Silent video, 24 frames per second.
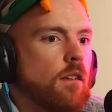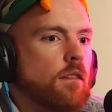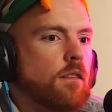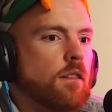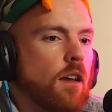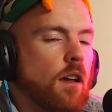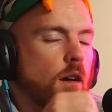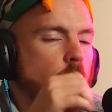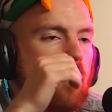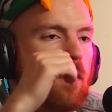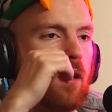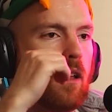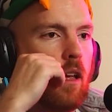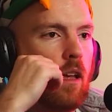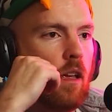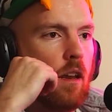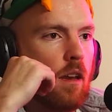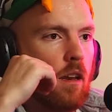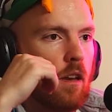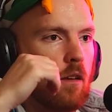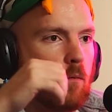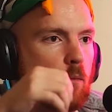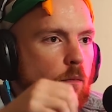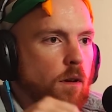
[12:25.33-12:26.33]
So I would hate
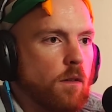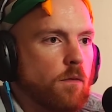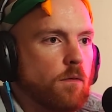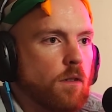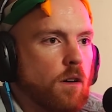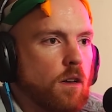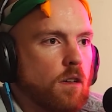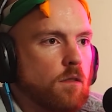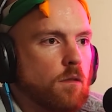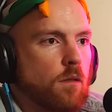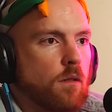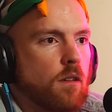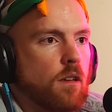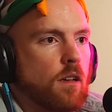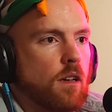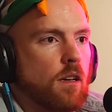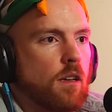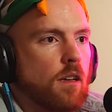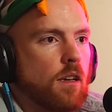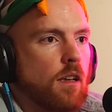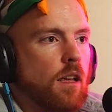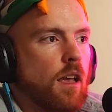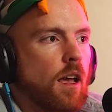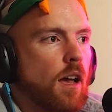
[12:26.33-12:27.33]
it if my friends were
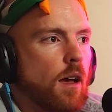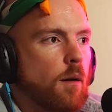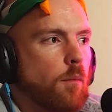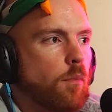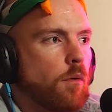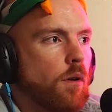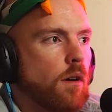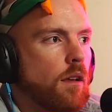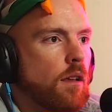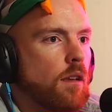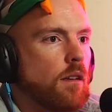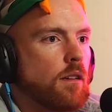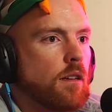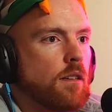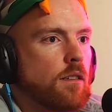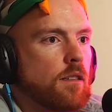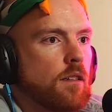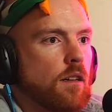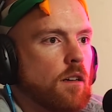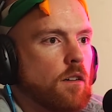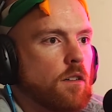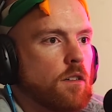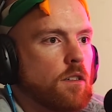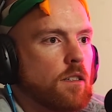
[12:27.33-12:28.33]
like, yeah, Brendan
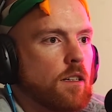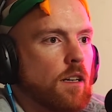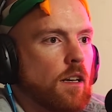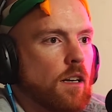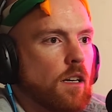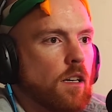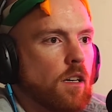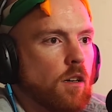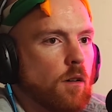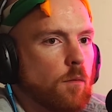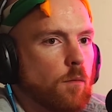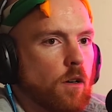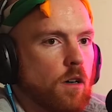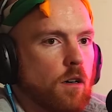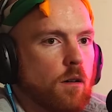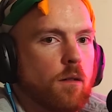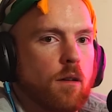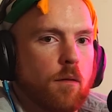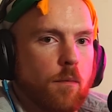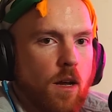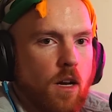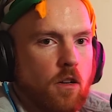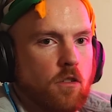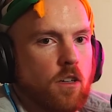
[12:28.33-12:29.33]
doesn't understand humor
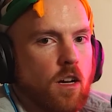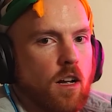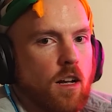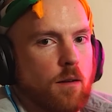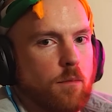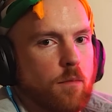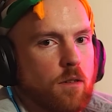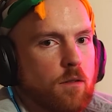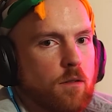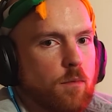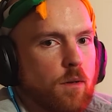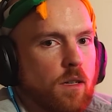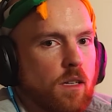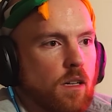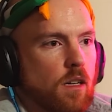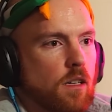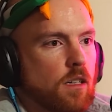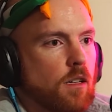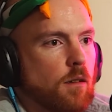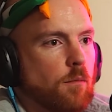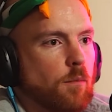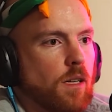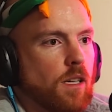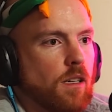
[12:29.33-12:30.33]
and my job is being a
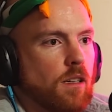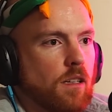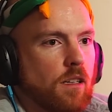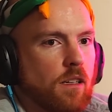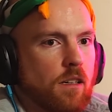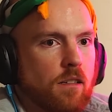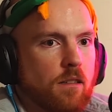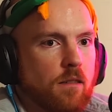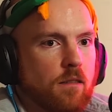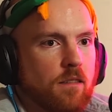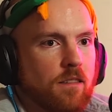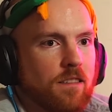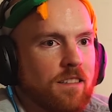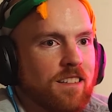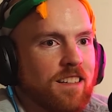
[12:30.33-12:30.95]
comedian.